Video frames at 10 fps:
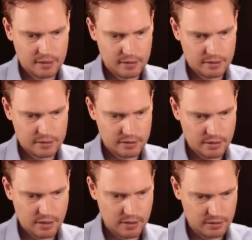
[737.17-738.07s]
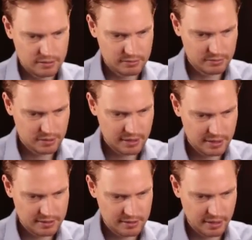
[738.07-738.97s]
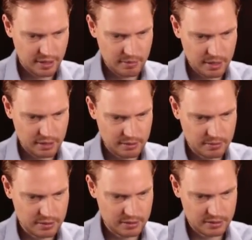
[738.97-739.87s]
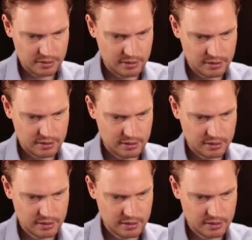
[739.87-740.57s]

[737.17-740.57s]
So what do they say about the business?